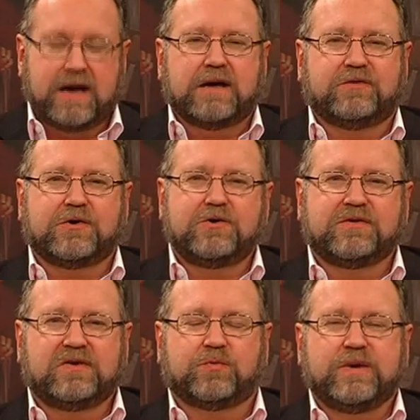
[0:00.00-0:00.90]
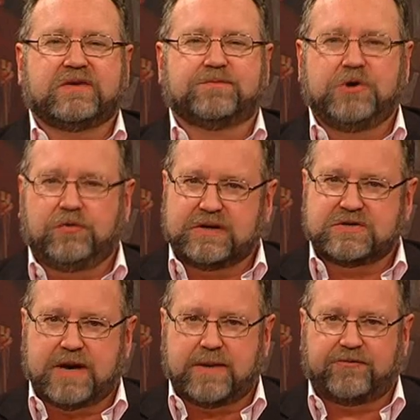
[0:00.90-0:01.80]
And so to this week's music
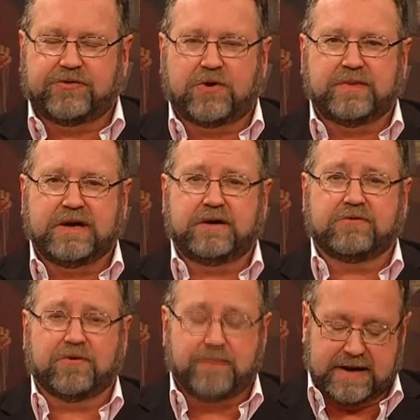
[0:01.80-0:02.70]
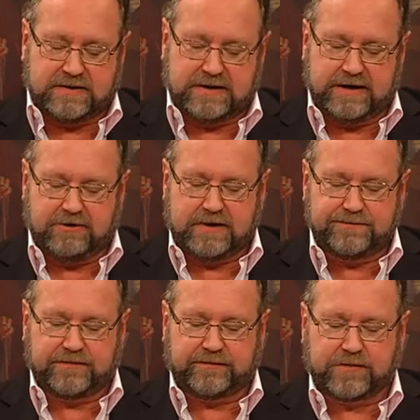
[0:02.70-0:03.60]
gem from the Romantic era.
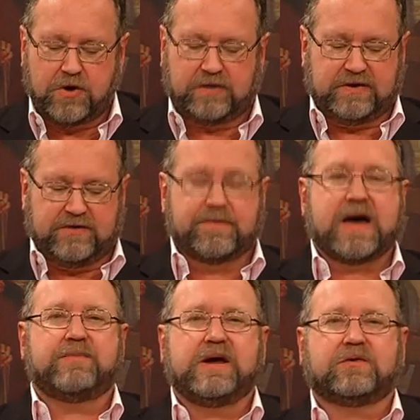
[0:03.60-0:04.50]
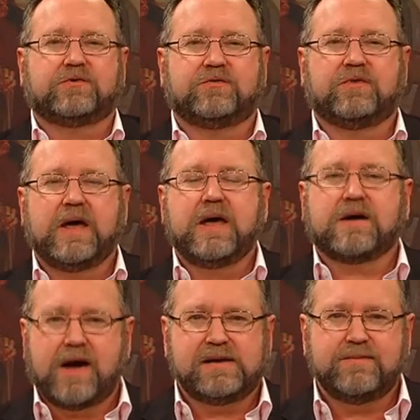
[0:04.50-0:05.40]
courtesy of Marbex, who've
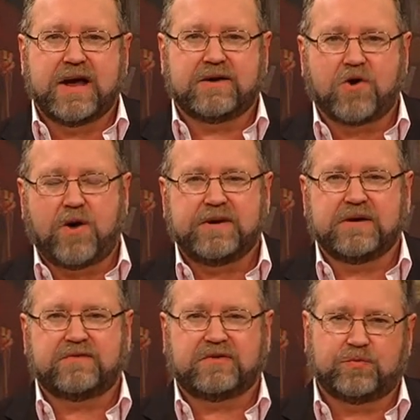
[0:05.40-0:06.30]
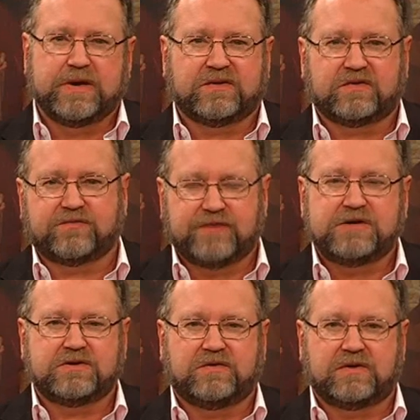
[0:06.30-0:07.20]
kindly made a copy of this week's
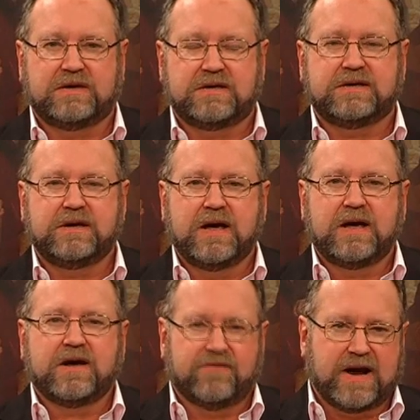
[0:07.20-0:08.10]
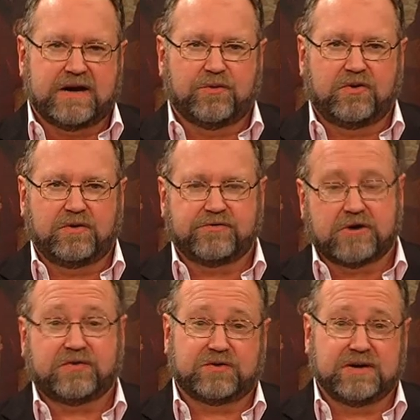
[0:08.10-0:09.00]
featured CD available for
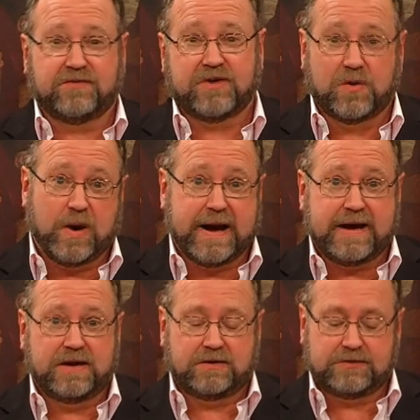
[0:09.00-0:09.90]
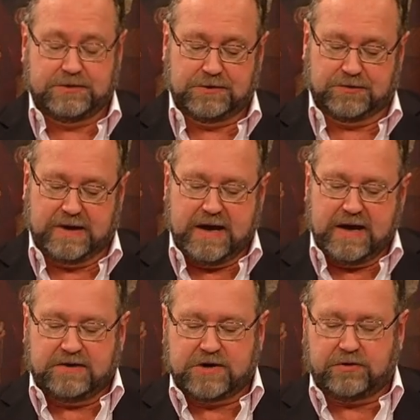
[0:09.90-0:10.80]
us to give away to you.
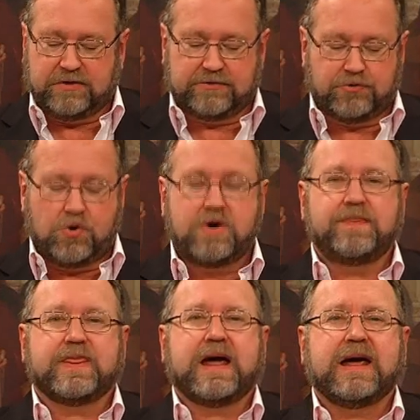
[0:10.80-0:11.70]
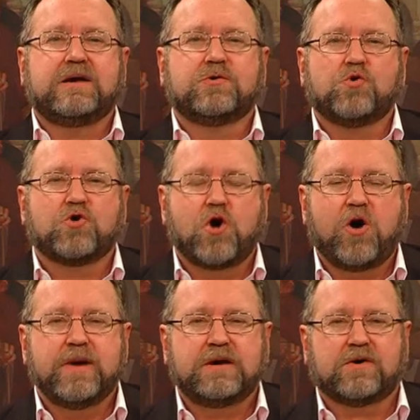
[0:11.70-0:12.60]
To go into the draw and or
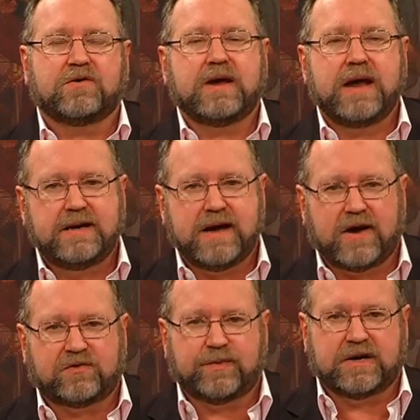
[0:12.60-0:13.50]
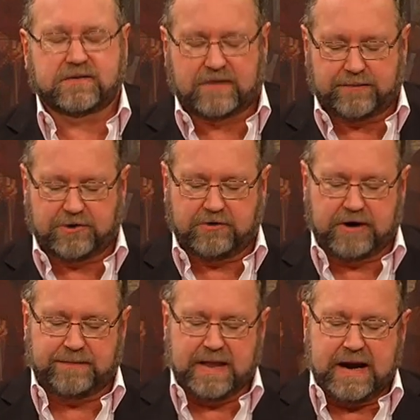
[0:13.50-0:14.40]
comment on any aspect of our
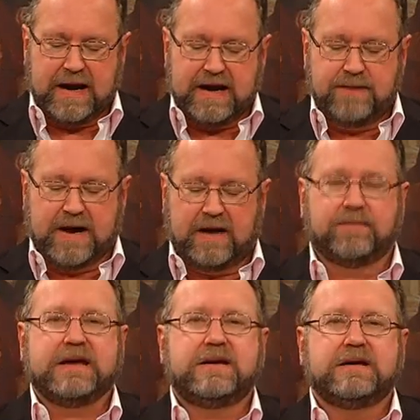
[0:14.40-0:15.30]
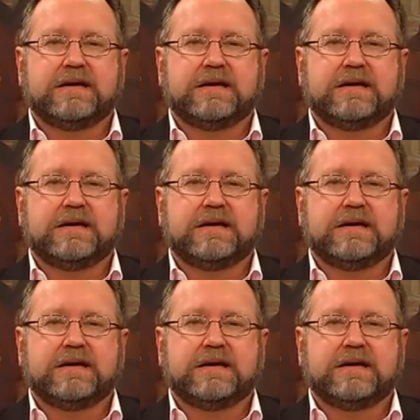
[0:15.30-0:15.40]
program, email me,